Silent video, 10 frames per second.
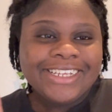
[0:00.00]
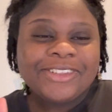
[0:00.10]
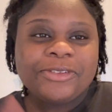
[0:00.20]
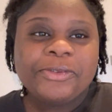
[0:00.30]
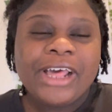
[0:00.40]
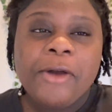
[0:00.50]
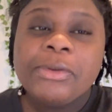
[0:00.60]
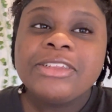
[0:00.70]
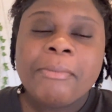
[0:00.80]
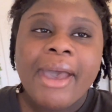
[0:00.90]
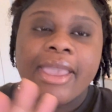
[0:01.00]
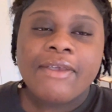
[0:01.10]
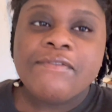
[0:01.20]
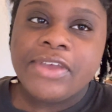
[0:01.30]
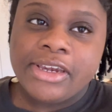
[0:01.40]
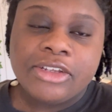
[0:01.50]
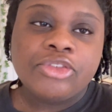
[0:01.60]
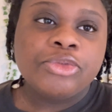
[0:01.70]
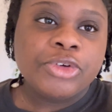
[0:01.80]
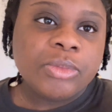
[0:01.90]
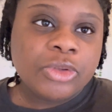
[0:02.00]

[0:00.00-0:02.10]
so that was my finished rim